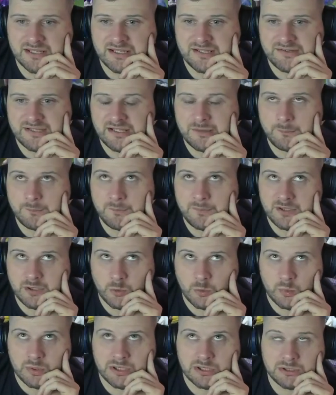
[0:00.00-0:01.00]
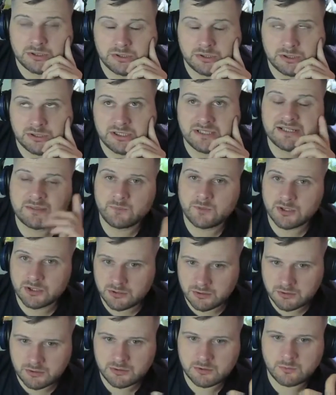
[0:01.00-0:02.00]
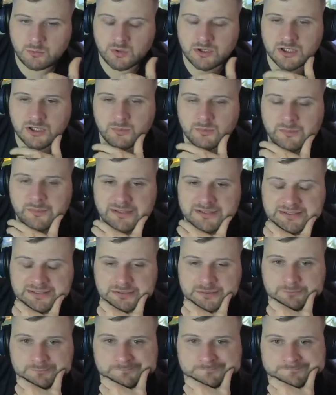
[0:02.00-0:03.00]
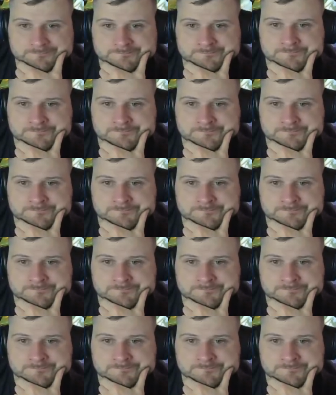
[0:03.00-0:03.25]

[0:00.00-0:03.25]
and that middle one, and then we're going to work our way back down.